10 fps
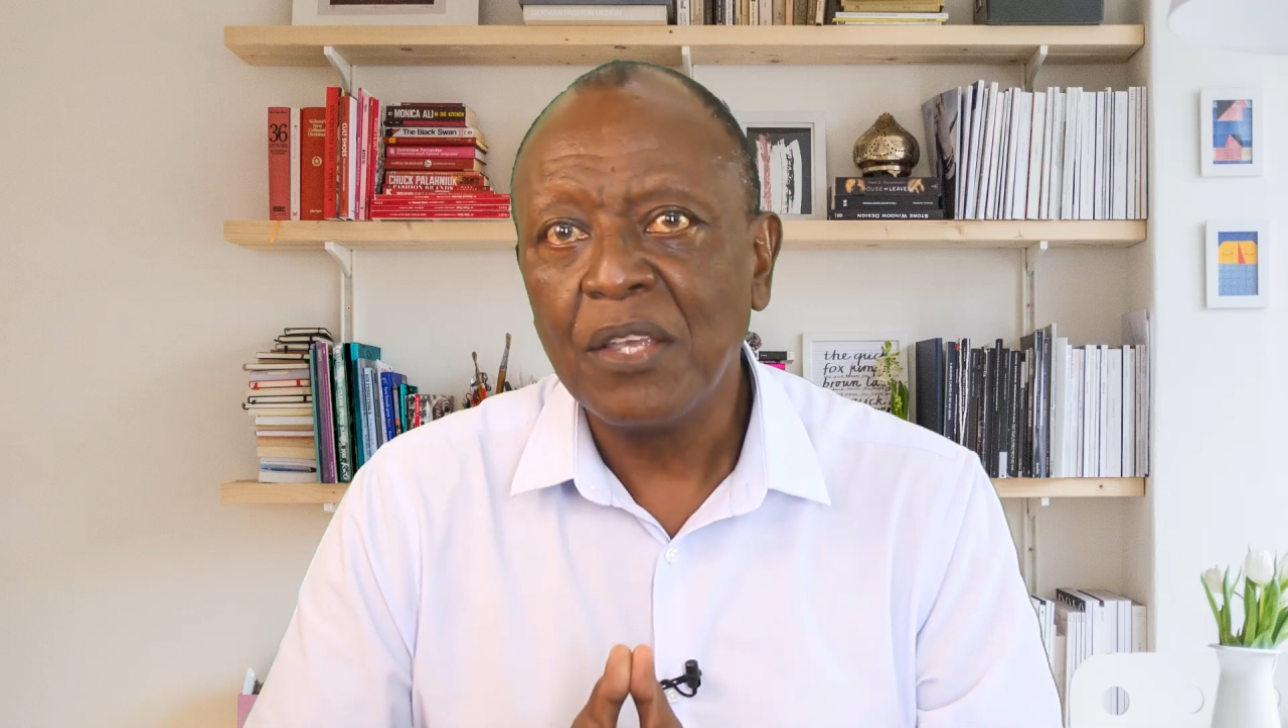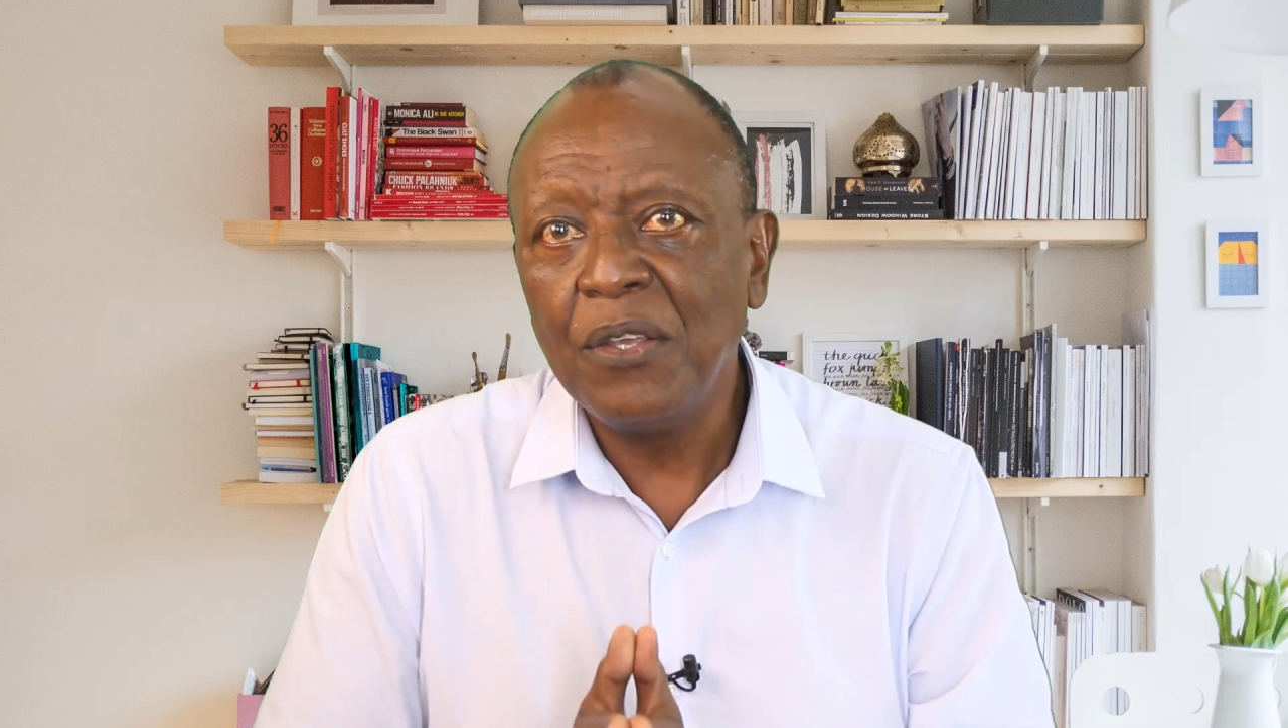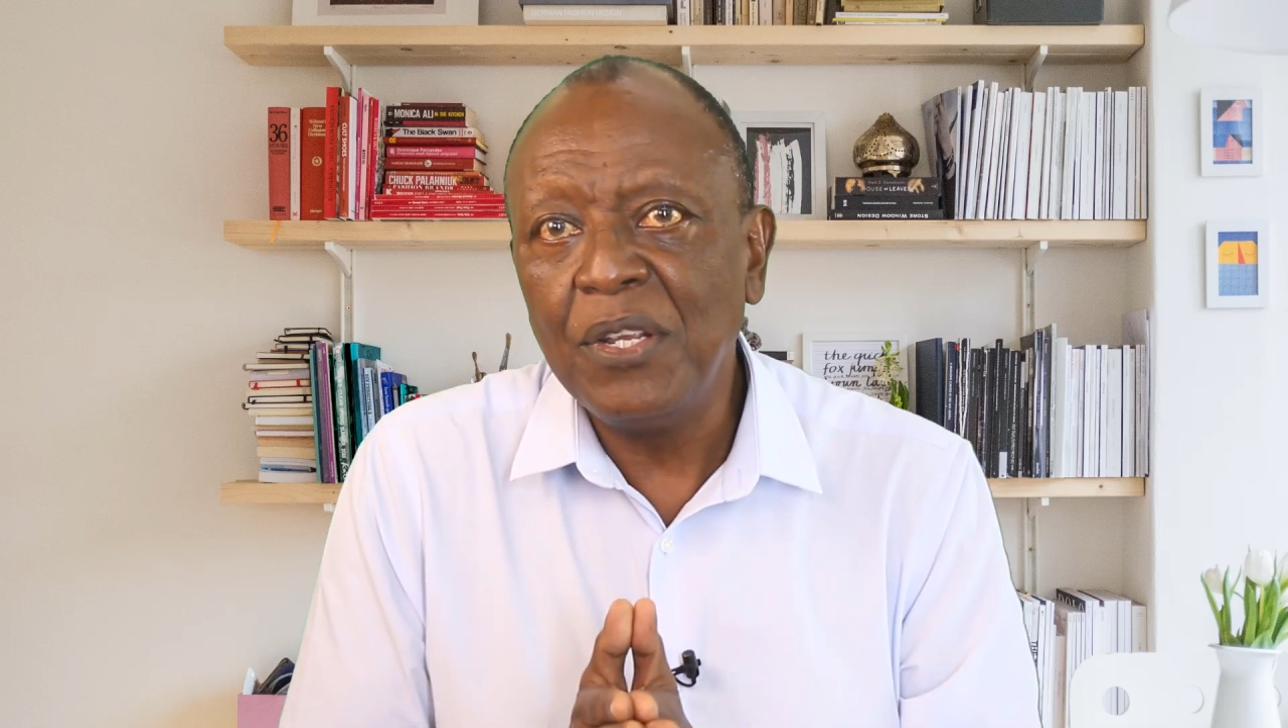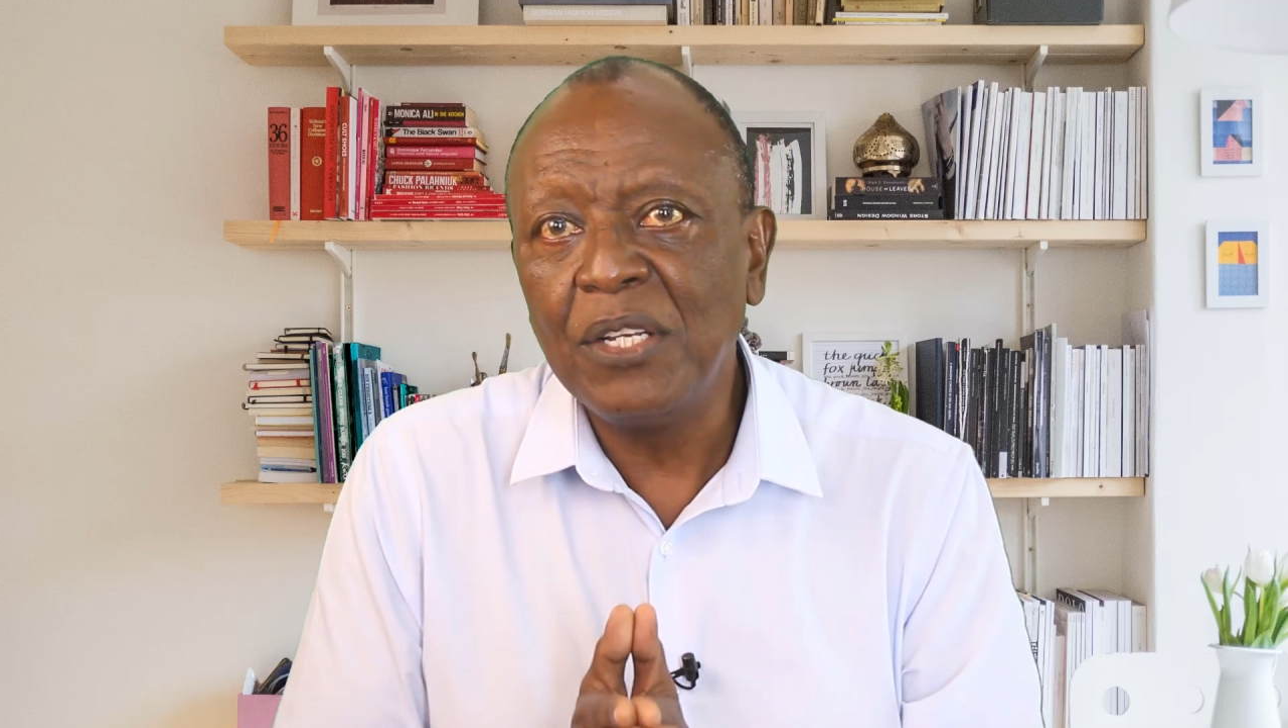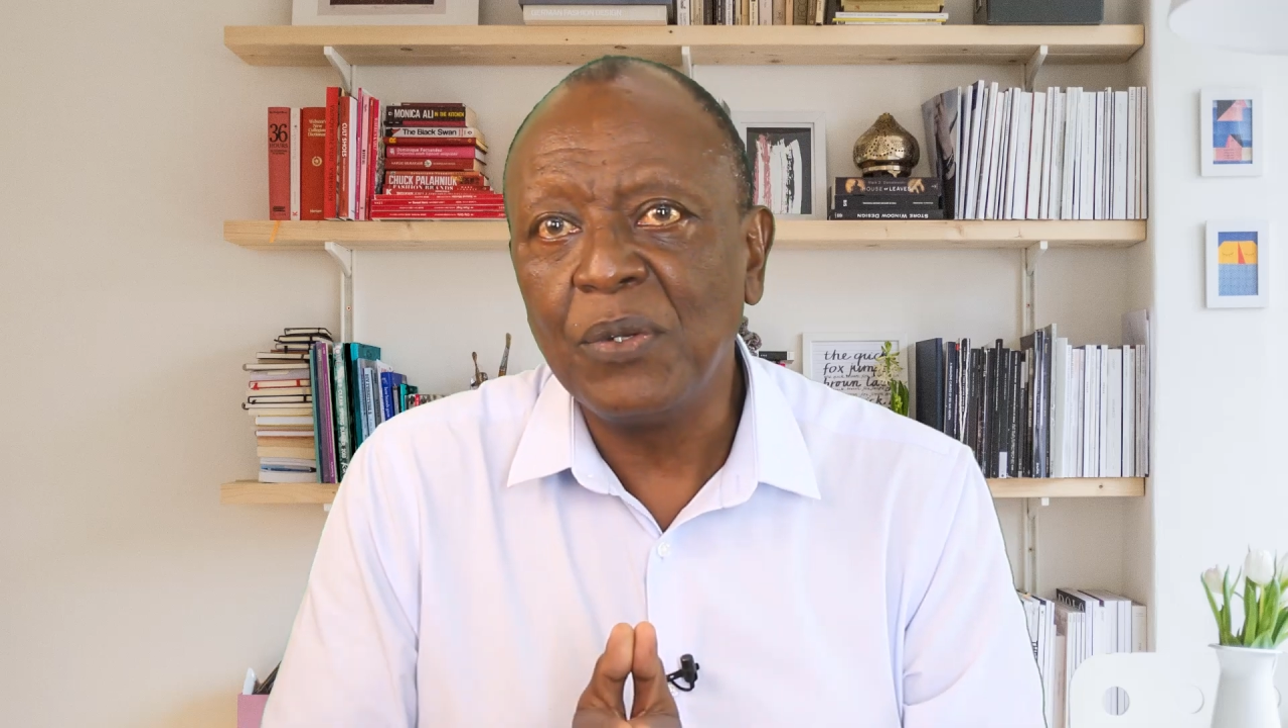
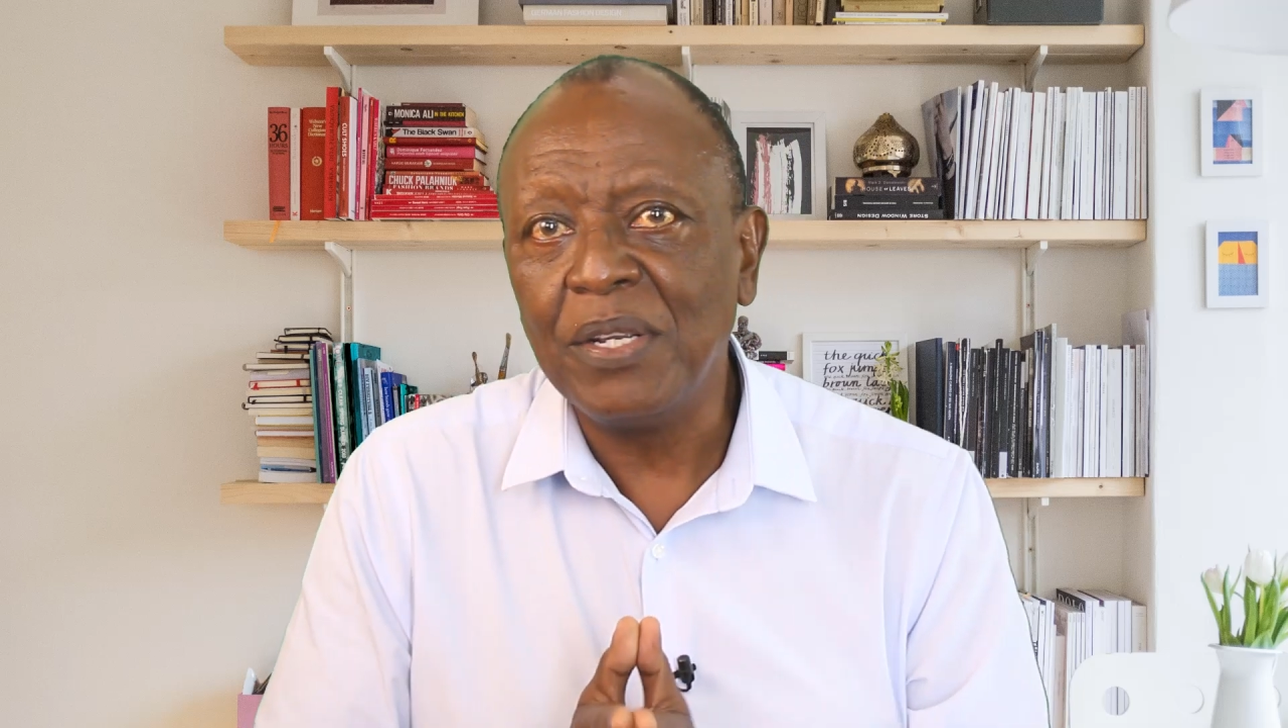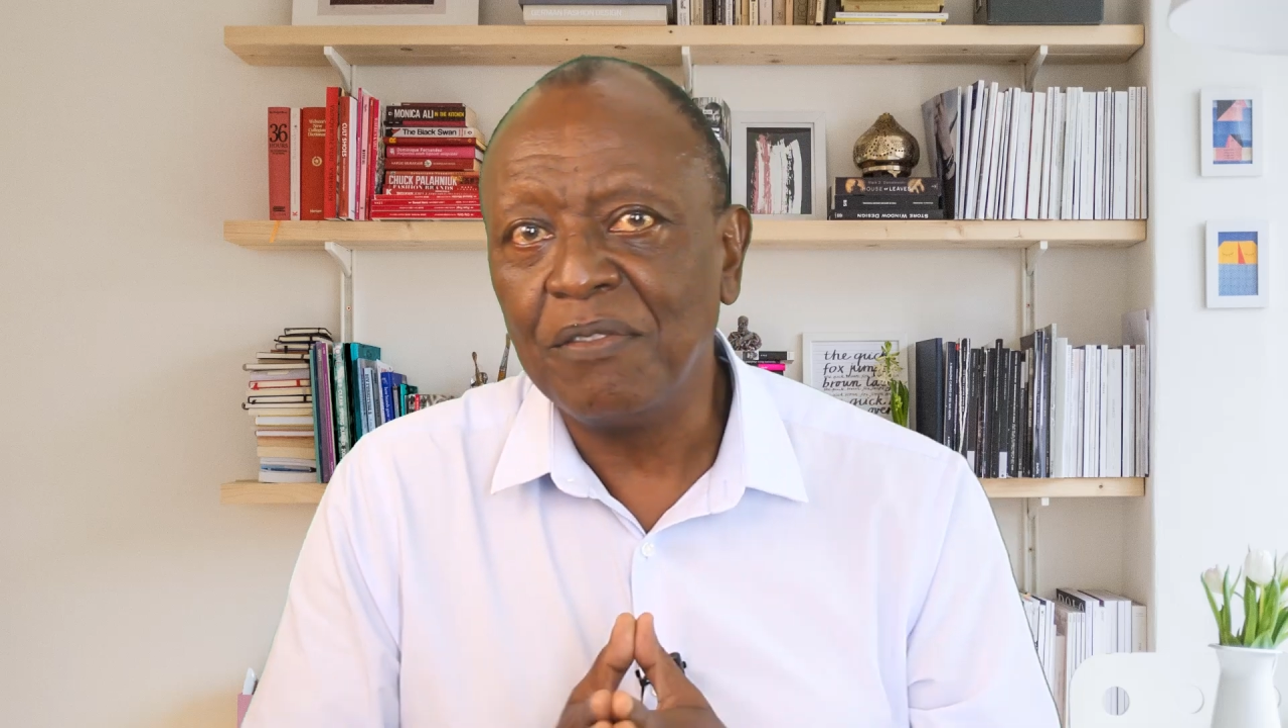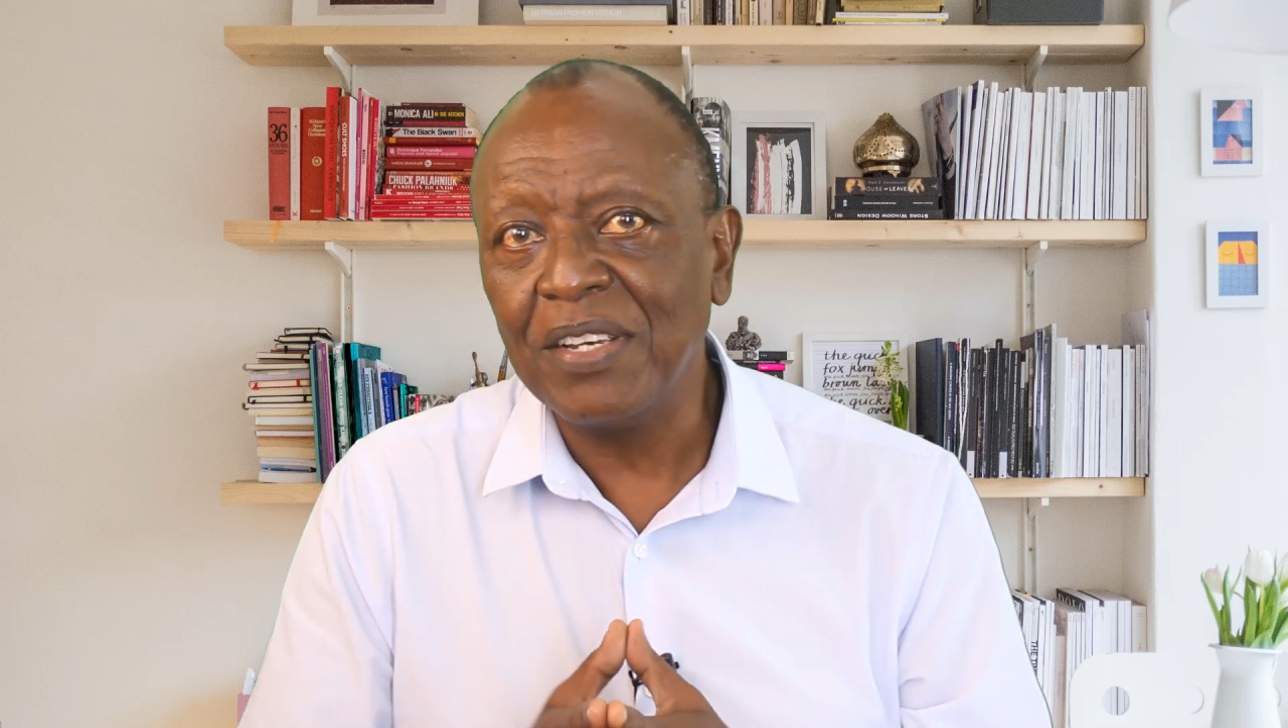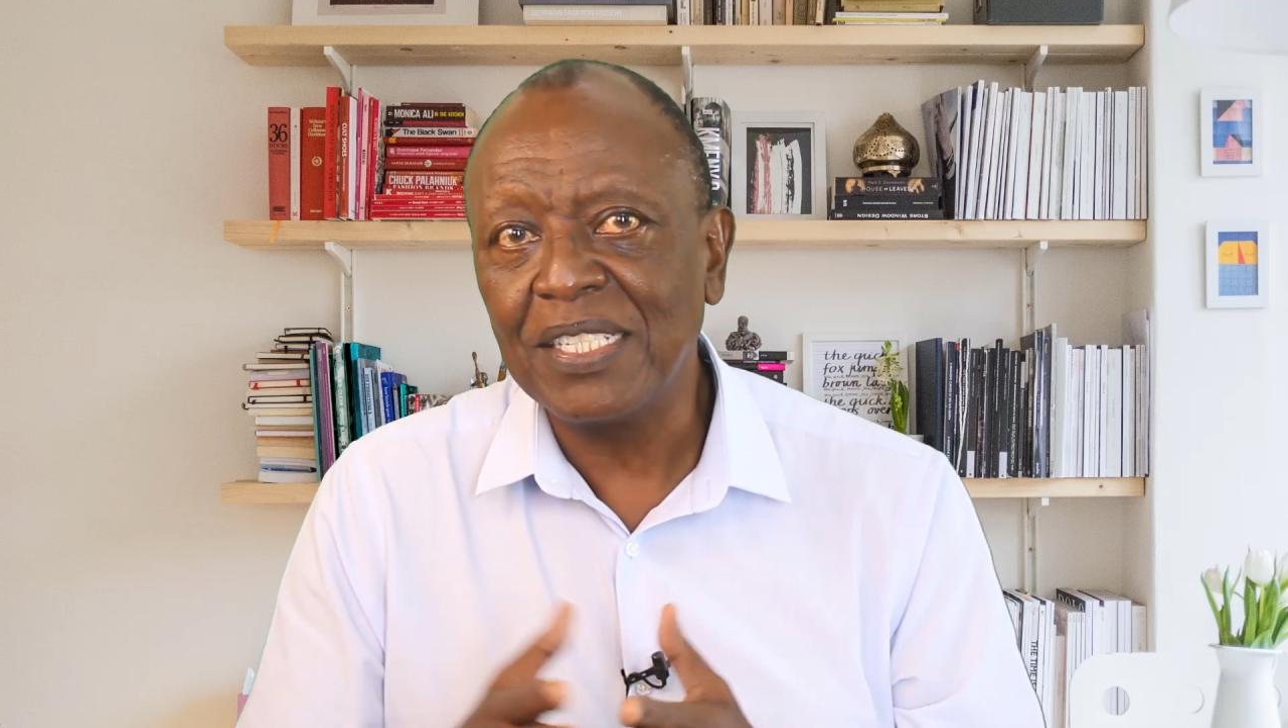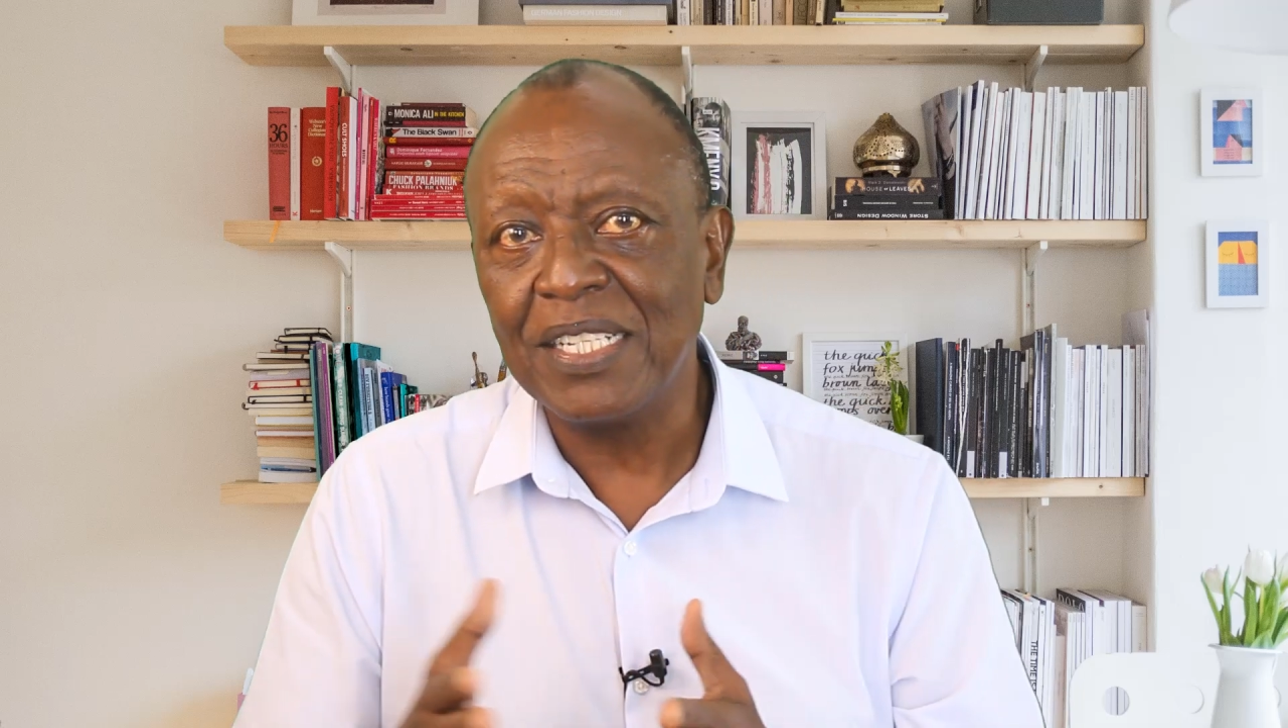you need to
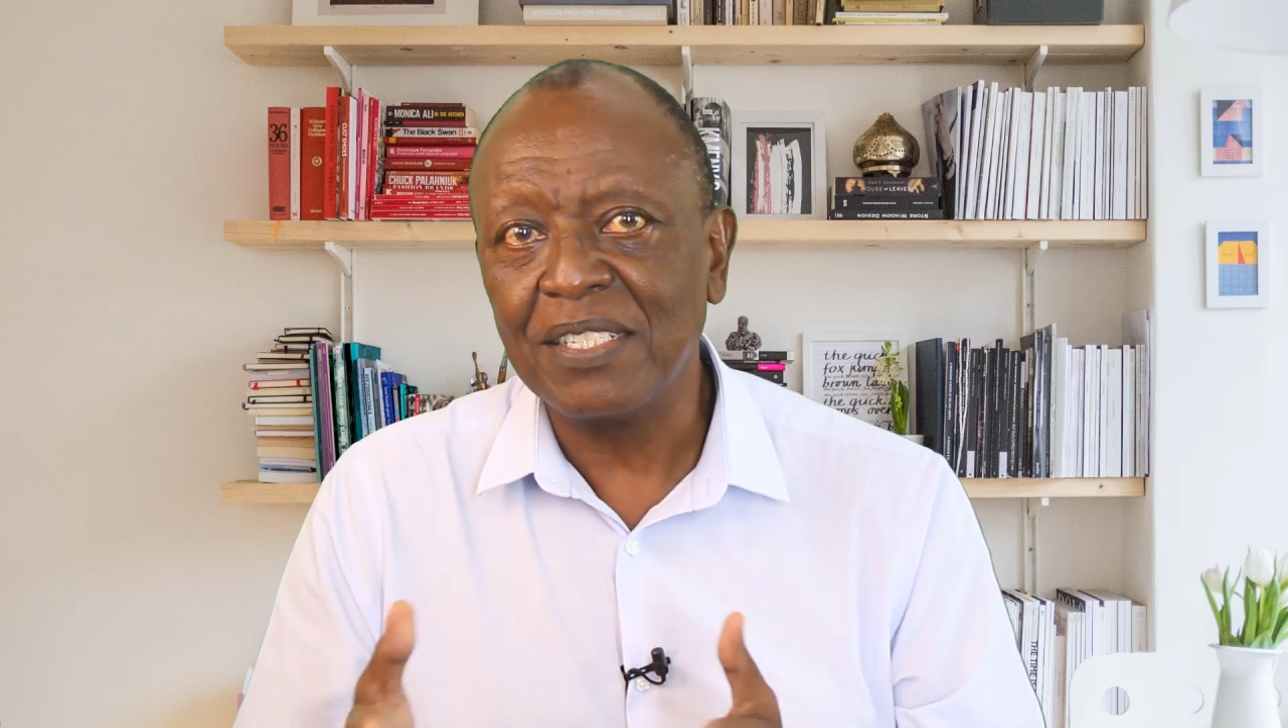invest